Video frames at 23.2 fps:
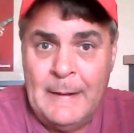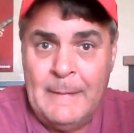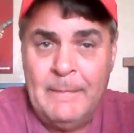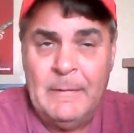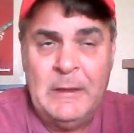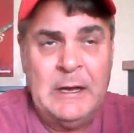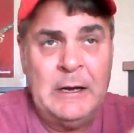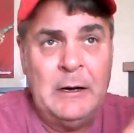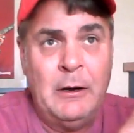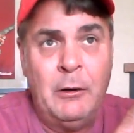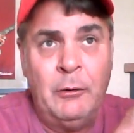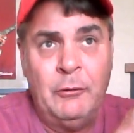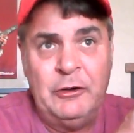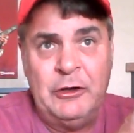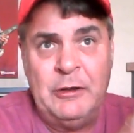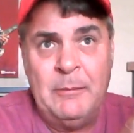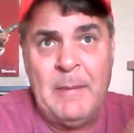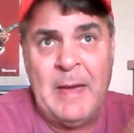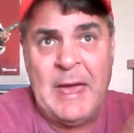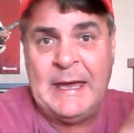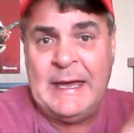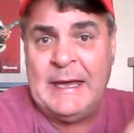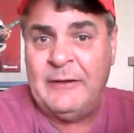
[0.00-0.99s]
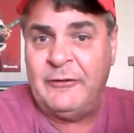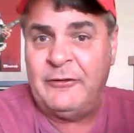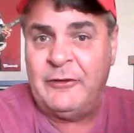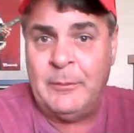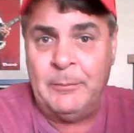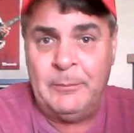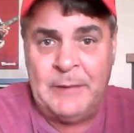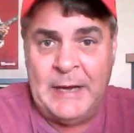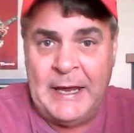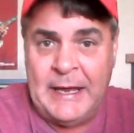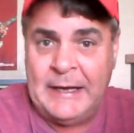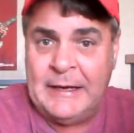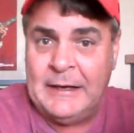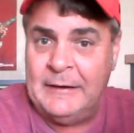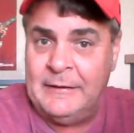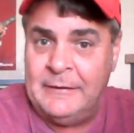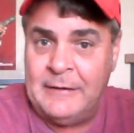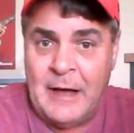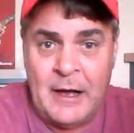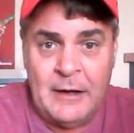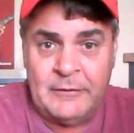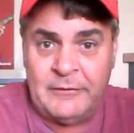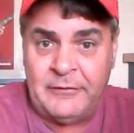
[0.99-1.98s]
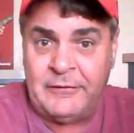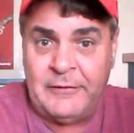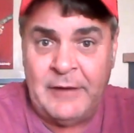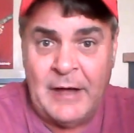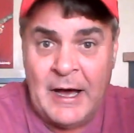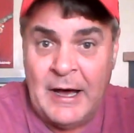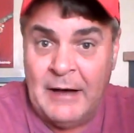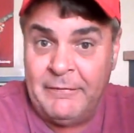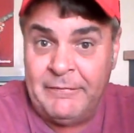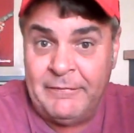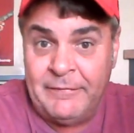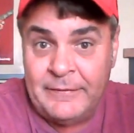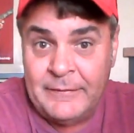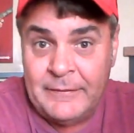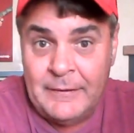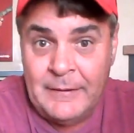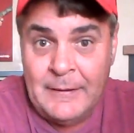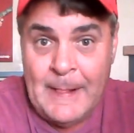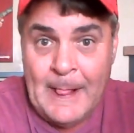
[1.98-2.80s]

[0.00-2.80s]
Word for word: You know, you may get some dink and dunk stuff,